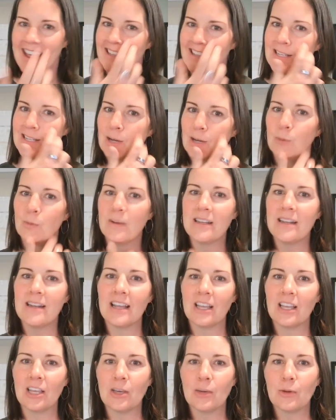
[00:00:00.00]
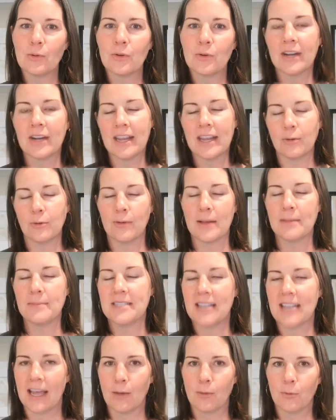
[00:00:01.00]
And so when you create a
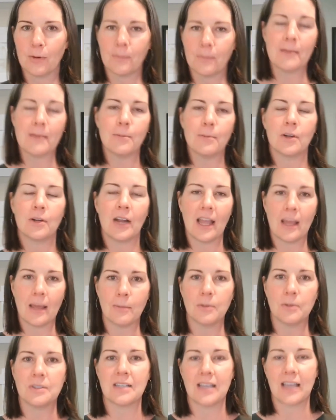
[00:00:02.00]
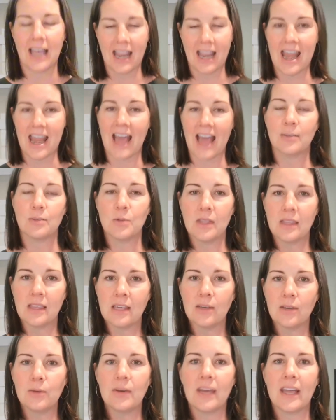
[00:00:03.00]
website where people are able to connect with
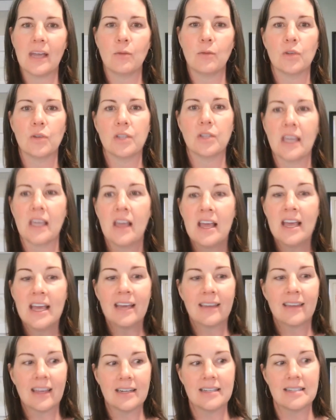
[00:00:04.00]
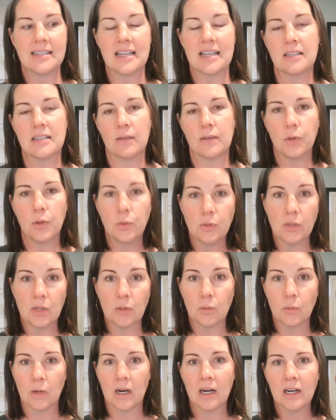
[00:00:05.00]
you and really get a sense of who
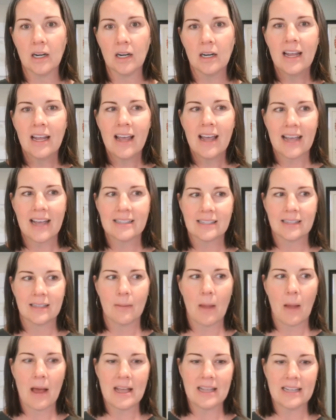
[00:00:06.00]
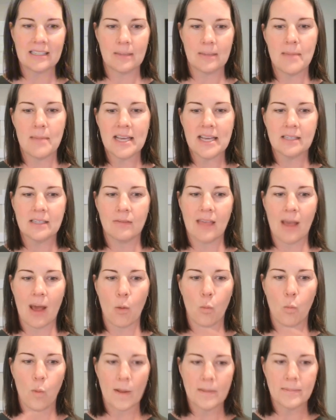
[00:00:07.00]
you are, it's a mix of
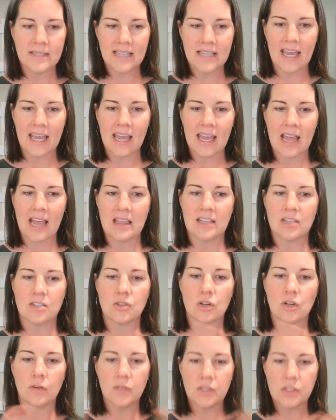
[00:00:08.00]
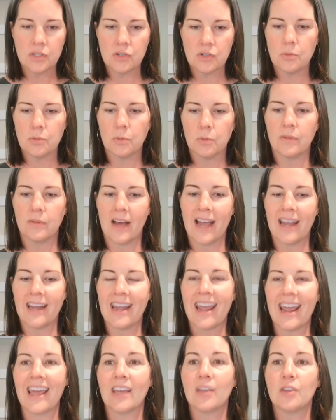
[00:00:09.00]
that website and the services you
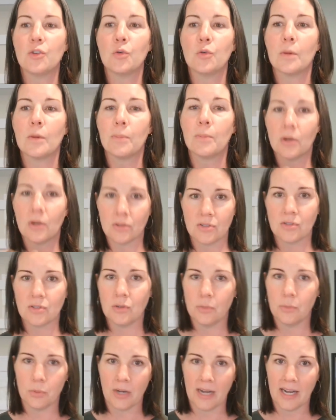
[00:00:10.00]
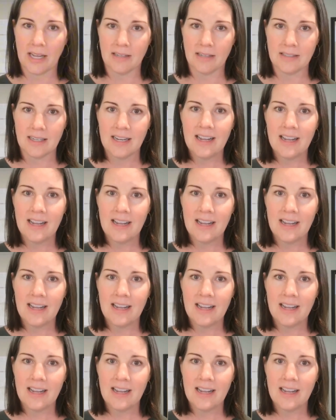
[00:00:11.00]
provide and your personal brand.